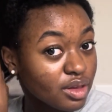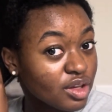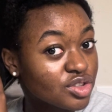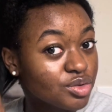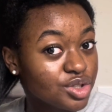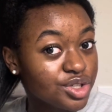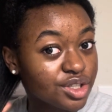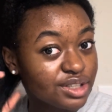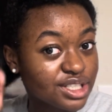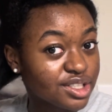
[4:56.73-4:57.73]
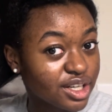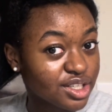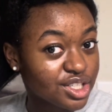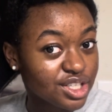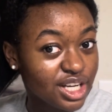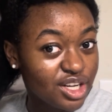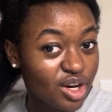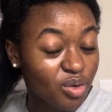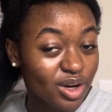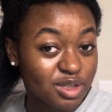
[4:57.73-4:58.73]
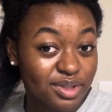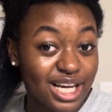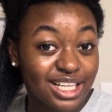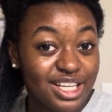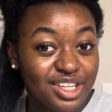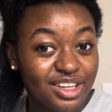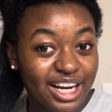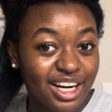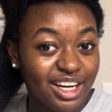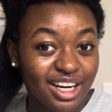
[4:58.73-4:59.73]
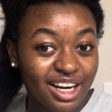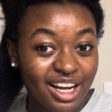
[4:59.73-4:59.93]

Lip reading: So do your research and know what's protecting your hair